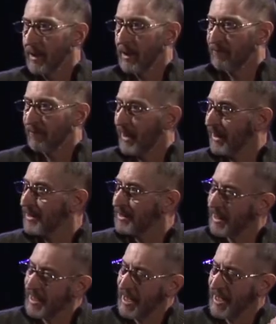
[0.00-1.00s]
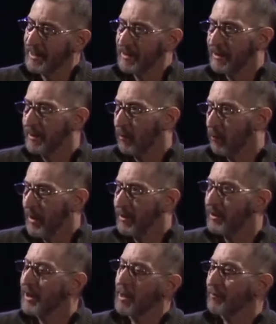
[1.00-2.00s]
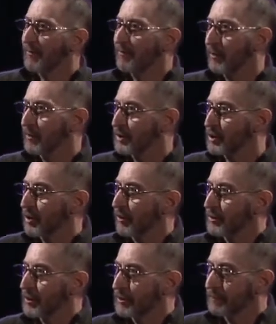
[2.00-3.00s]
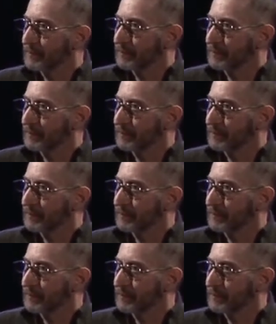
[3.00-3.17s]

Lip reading: And finally he said, hey, why don't you come to First Church?